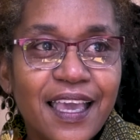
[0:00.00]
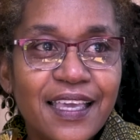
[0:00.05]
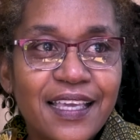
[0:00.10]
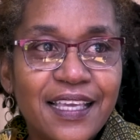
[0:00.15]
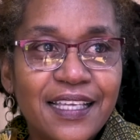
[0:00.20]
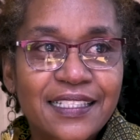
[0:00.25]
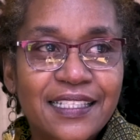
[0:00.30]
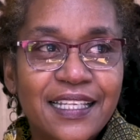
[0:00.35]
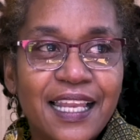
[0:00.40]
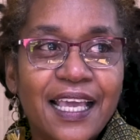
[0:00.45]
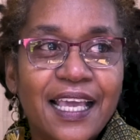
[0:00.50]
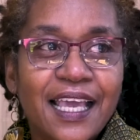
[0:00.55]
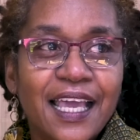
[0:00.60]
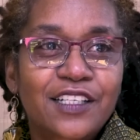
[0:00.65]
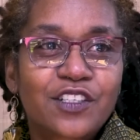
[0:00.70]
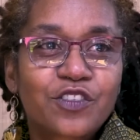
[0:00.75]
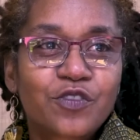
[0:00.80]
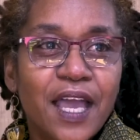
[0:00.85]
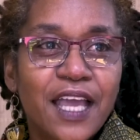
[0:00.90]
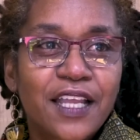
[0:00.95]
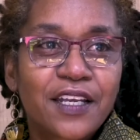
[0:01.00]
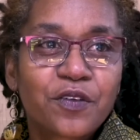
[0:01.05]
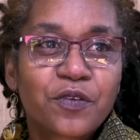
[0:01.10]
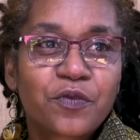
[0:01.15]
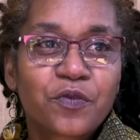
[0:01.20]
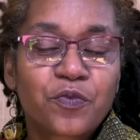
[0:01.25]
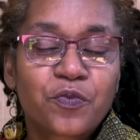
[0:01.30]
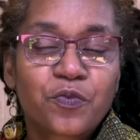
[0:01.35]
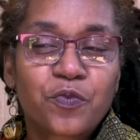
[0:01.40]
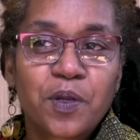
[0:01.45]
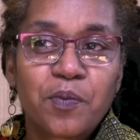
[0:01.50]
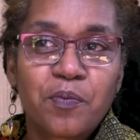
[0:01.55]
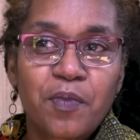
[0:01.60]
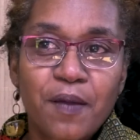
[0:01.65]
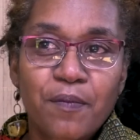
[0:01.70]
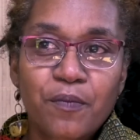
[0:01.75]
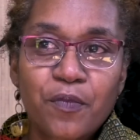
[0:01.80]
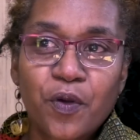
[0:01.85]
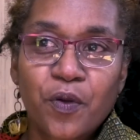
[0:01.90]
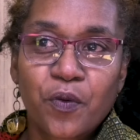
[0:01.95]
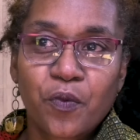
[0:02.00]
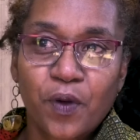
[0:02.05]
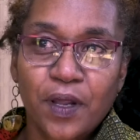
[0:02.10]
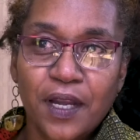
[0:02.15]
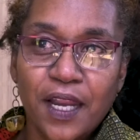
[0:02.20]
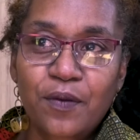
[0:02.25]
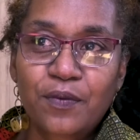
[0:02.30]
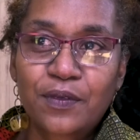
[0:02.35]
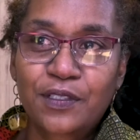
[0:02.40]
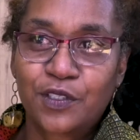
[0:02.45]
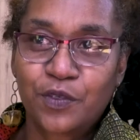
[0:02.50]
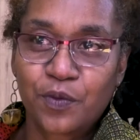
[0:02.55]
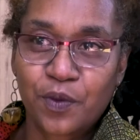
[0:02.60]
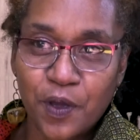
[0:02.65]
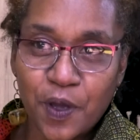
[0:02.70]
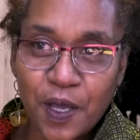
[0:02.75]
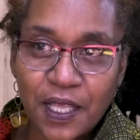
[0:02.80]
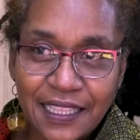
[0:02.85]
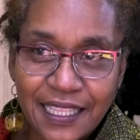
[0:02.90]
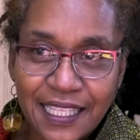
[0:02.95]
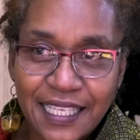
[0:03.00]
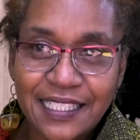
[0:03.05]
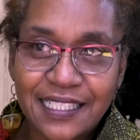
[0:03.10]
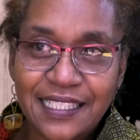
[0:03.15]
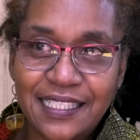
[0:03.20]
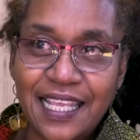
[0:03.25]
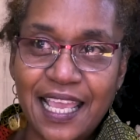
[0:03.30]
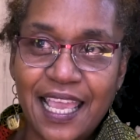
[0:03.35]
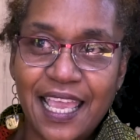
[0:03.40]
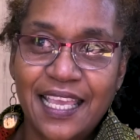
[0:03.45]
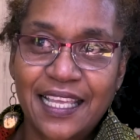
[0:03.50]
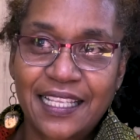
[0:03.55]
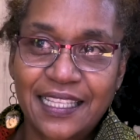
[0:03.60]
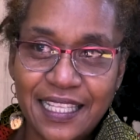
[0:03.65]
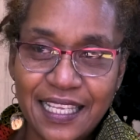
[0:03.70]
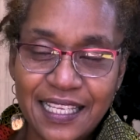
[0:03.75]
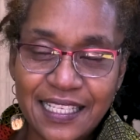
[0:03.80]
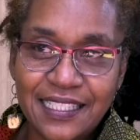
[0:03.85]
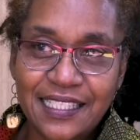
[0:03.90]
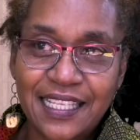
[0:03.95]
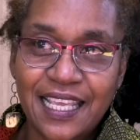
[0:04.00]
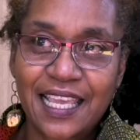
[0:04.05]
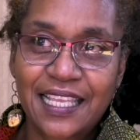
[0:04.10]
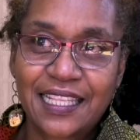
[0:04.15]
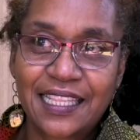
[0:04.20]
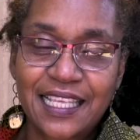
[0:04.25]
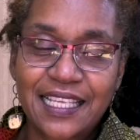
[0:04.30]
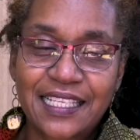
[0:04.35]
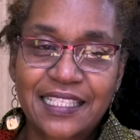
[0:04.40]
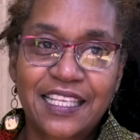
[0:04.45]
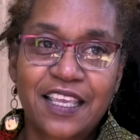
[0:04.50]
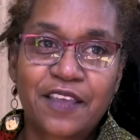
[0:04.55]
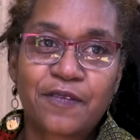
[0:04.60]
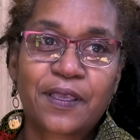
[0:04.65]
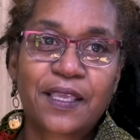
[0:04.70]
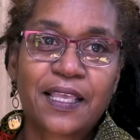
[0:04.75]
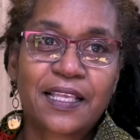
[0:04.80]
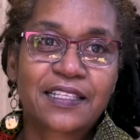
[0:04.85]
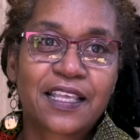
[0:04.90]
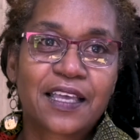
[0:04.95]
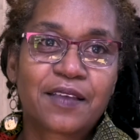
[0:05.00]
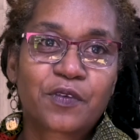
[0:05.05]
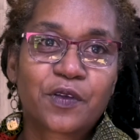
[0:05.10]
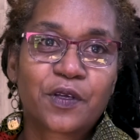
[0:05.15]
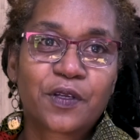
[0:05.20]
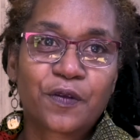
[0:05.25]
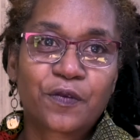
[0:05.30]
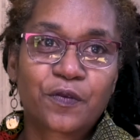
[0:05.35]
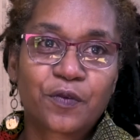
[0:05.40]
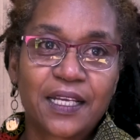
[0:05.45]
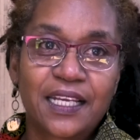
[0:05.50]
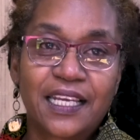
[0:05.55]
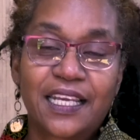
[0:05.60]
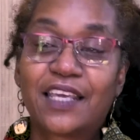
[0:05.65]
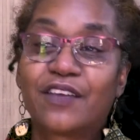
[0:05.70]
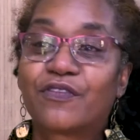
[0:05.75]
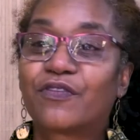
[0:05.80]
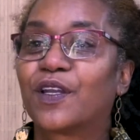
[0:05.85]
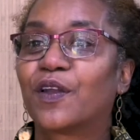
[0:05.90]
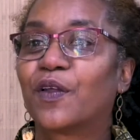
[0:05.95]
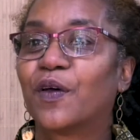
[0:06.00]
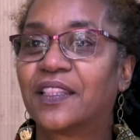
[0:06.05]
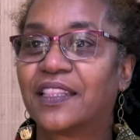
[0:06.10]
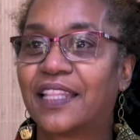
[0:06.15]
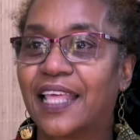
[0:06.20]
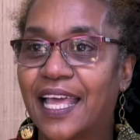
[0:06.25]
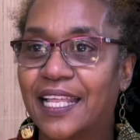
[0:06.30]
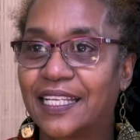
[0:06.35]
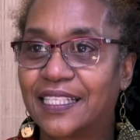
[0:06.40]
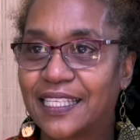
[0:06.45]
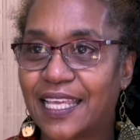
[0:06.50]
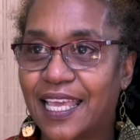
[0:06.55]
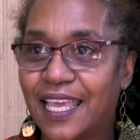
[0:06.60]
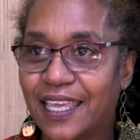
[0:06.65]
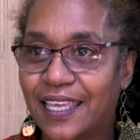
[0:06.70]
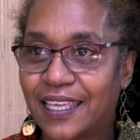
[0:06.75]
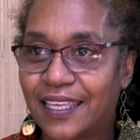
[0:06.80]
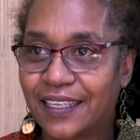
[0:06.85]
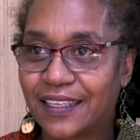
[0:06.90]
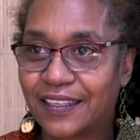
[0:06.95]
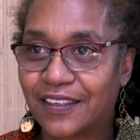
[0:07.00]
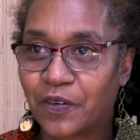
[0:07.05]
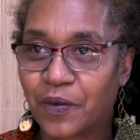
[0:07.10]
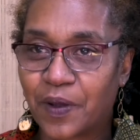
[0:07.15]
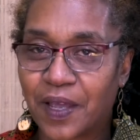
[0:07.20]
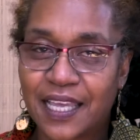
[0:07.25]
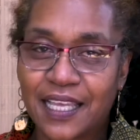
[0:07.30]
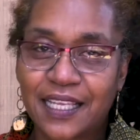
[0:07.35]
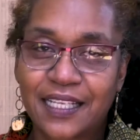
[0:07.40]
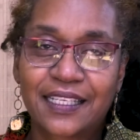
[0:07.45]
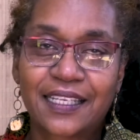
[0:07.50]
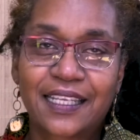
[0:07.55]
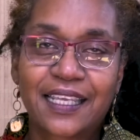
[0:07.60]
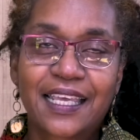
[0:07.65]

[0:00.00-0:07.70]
it's like I try to remember what I was doing on this day and this day and this day because I'm going to relive it on that day, right?